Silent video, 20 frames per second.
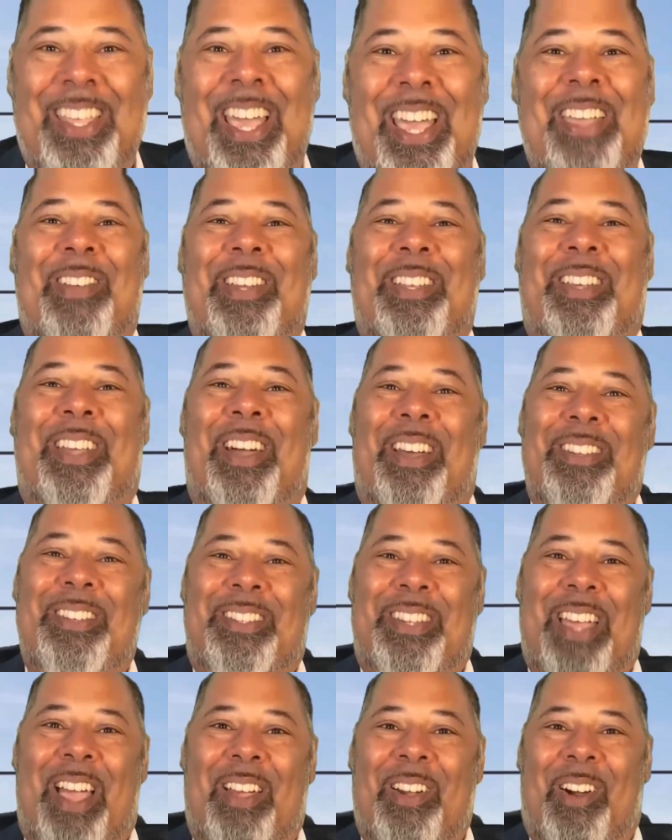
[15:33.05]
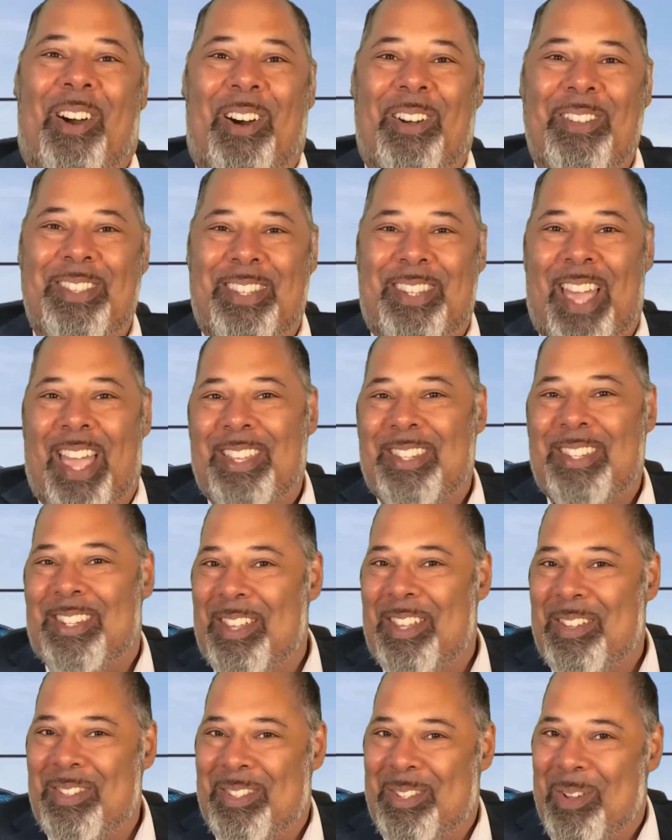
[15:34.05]
David Kurten Show on today's
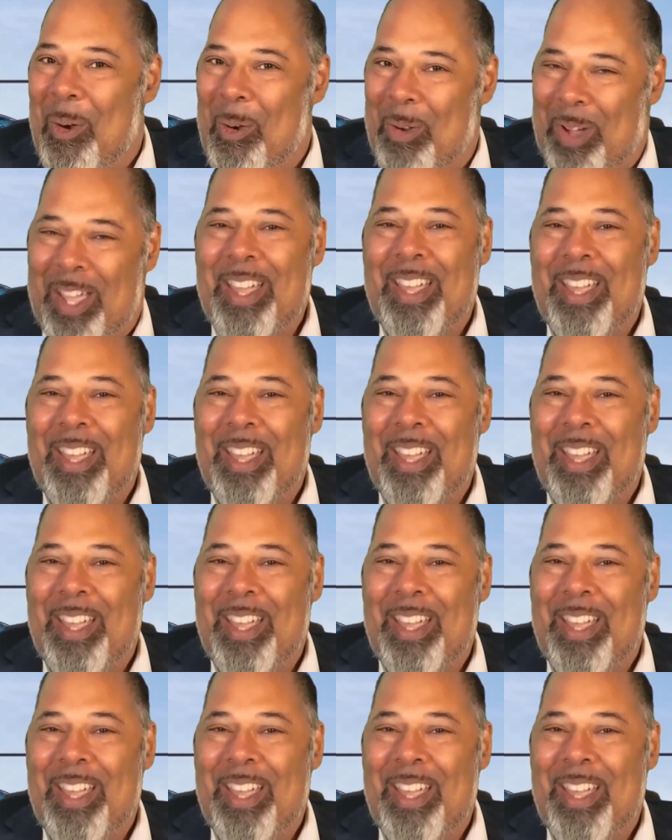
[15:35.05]
News Talk